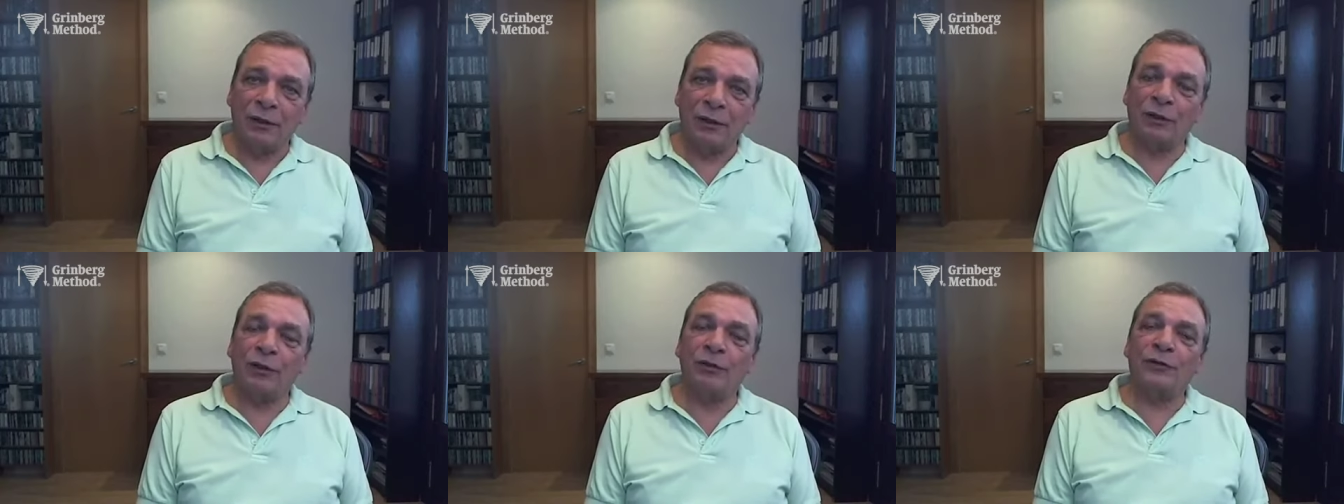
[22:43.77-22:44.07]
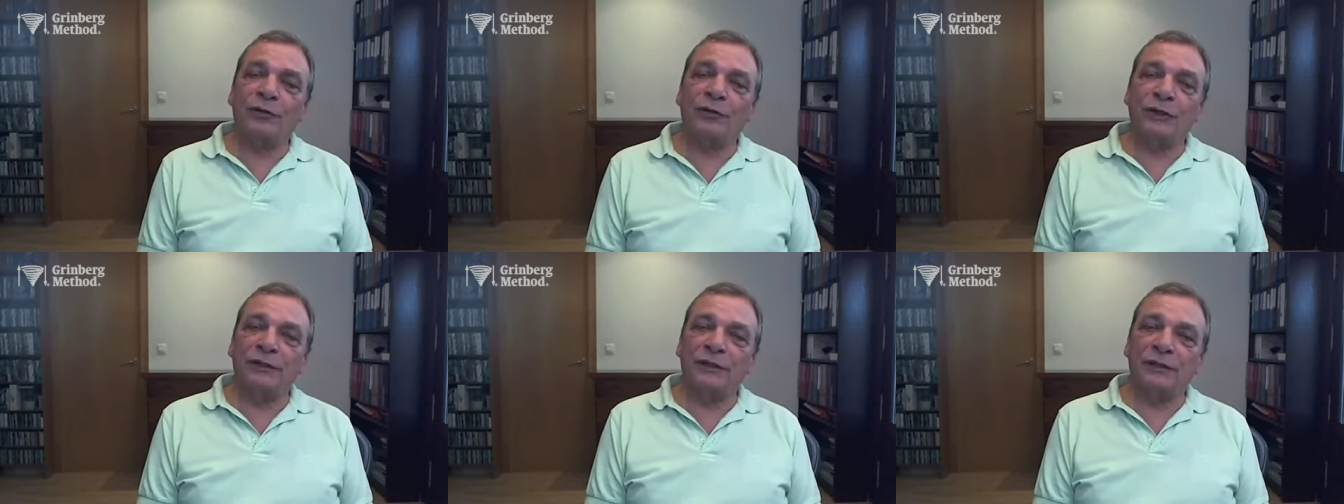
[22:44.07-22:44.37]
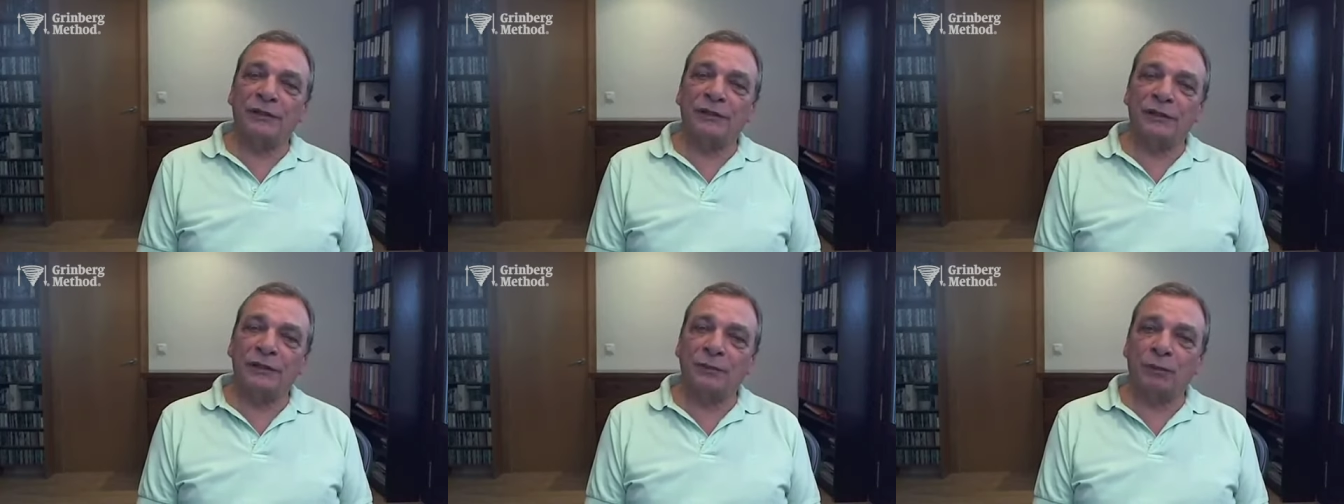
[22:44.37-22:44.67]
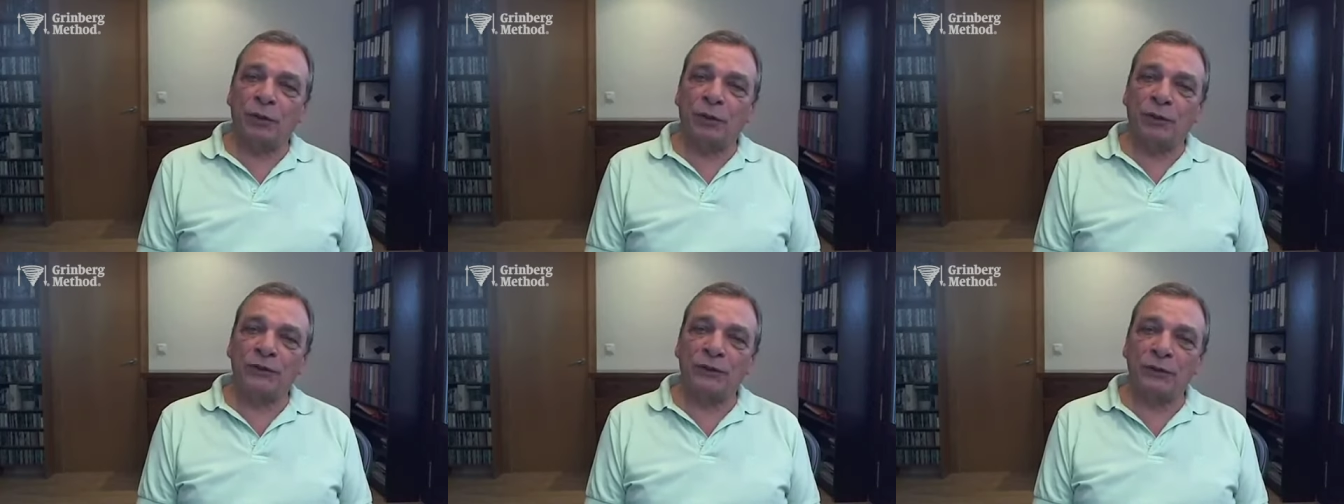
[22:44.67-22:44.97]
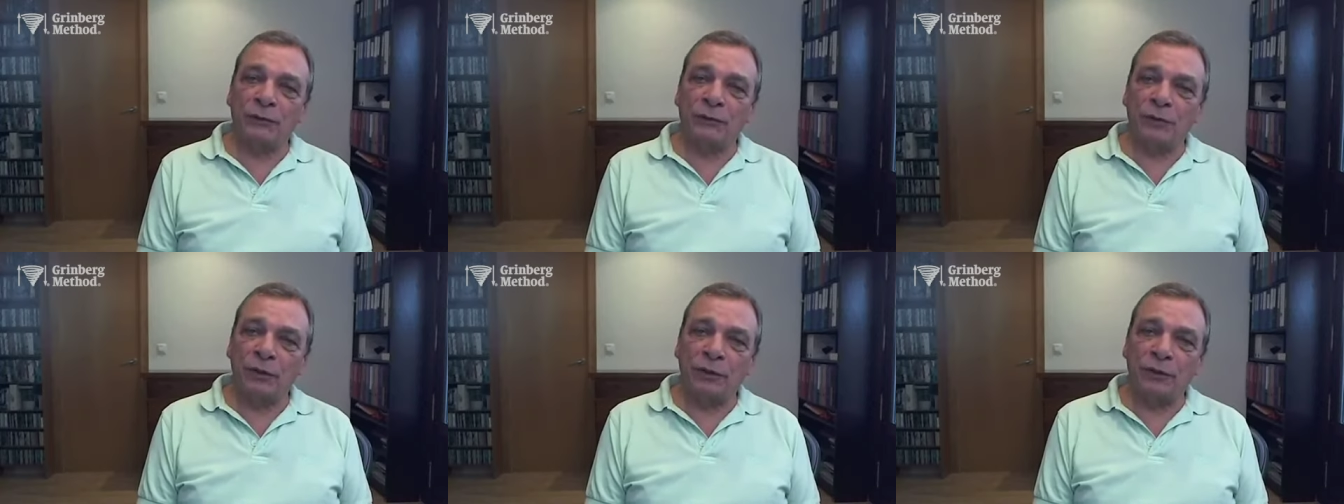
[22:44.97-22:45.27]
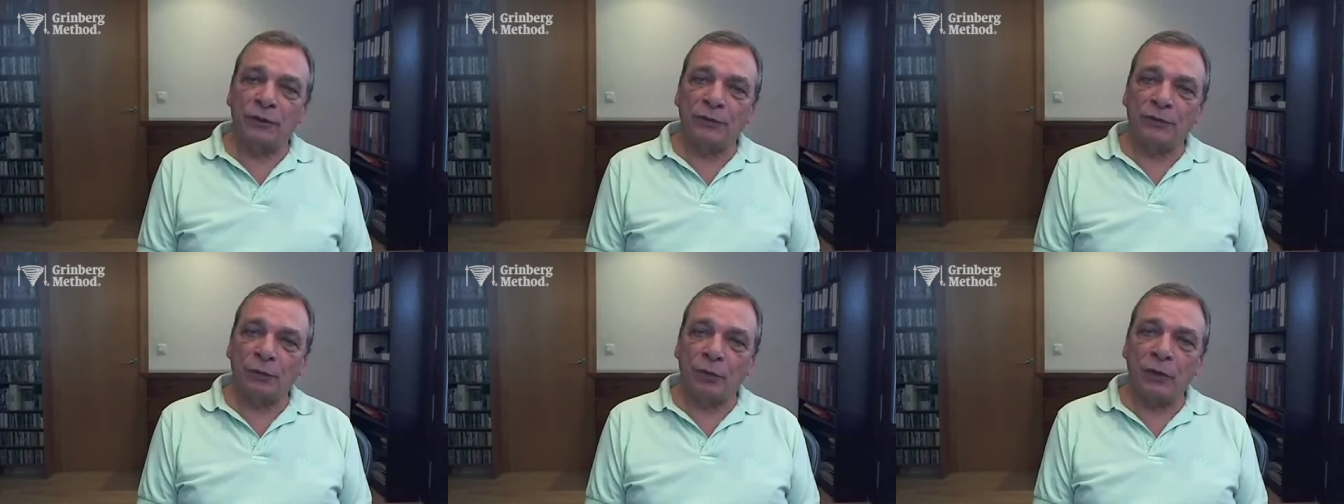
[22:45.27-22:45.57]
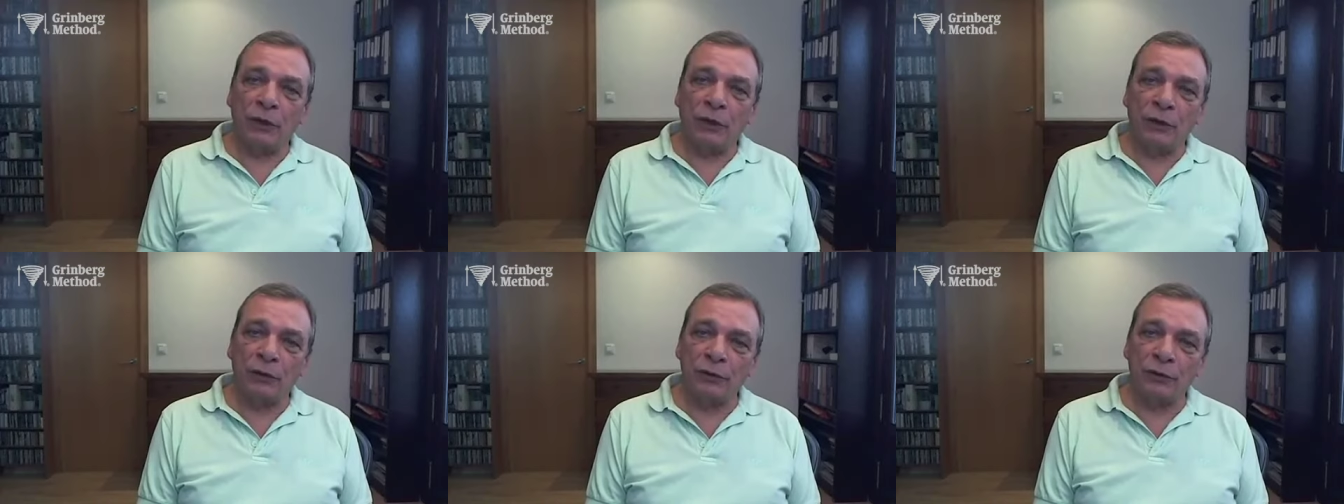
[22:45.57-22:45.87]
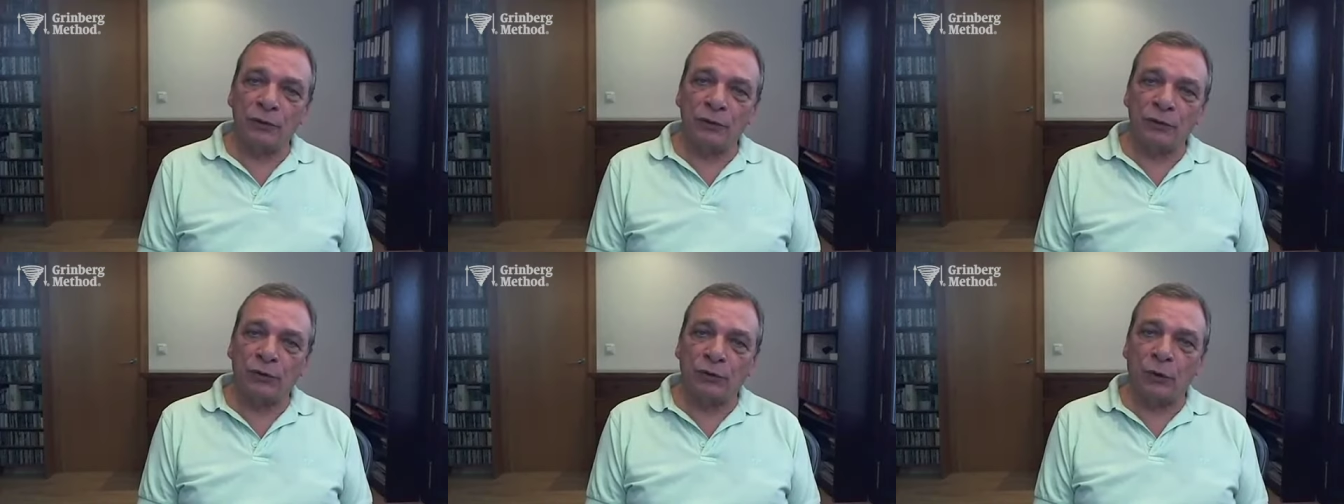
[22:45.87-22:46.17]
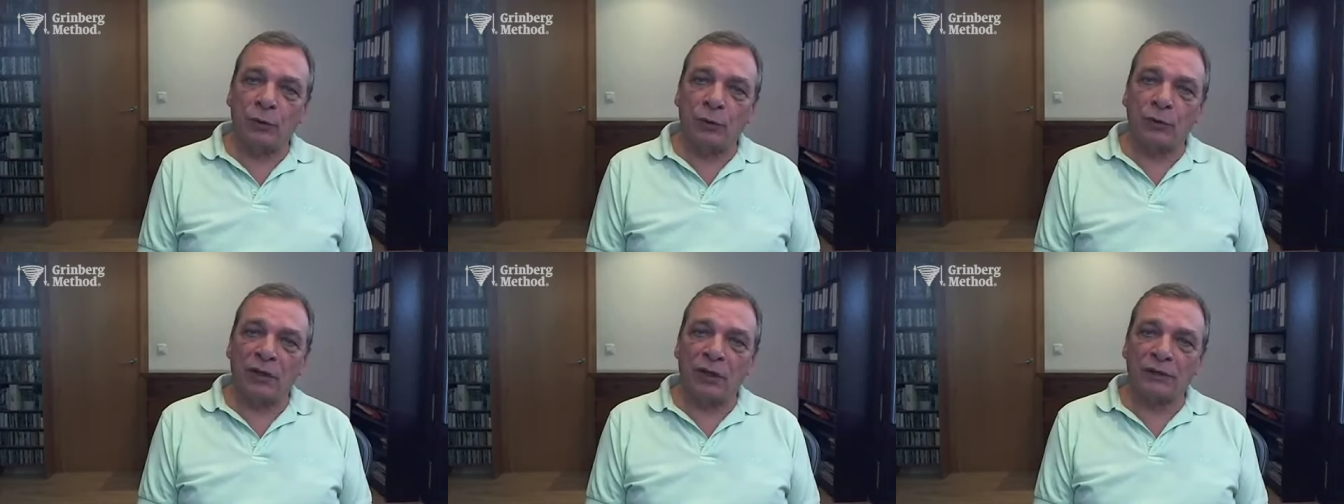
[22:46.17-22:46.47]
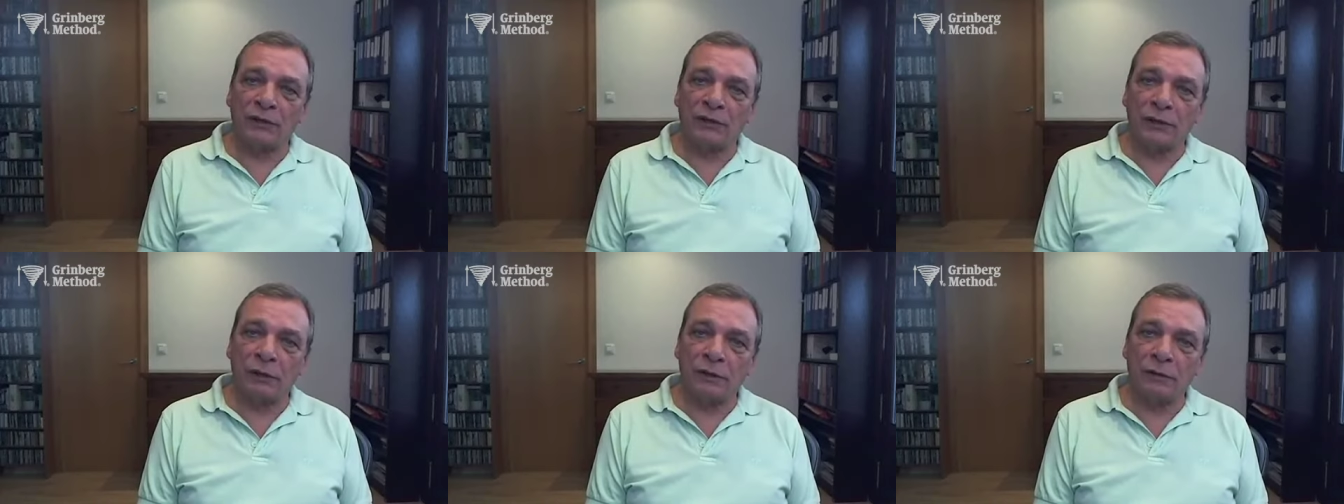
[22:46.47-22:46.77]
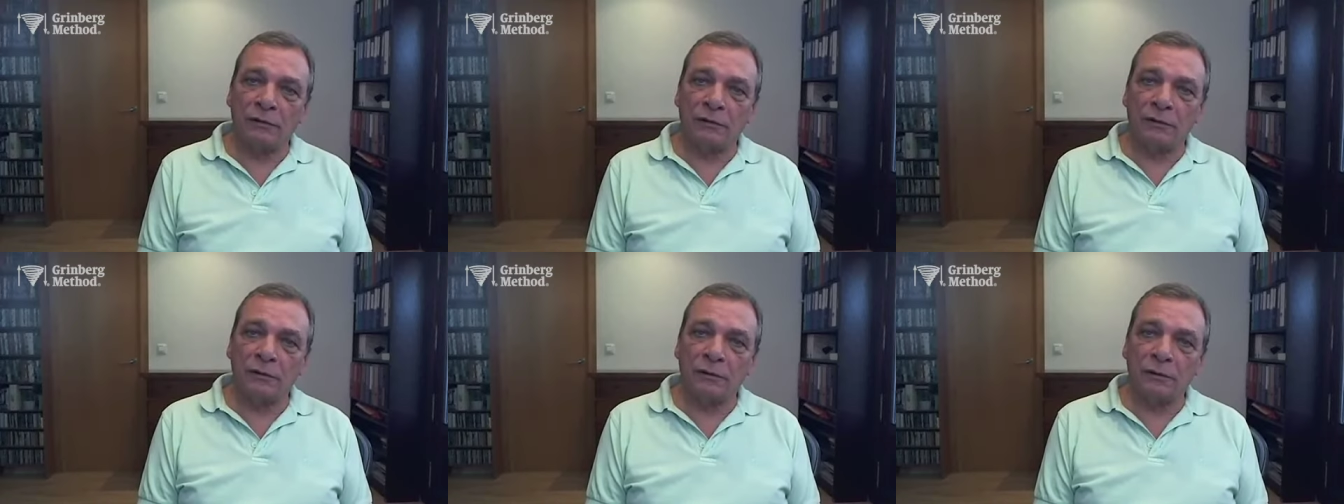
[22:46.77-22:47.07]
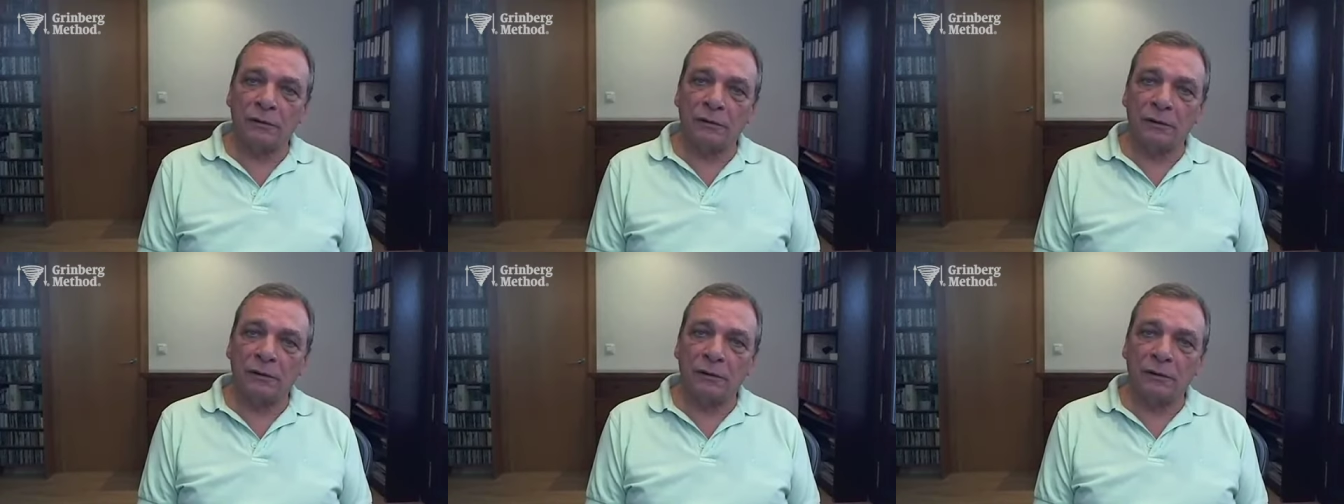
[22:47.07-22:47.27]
All of this is possible if we learn to stop ourselves.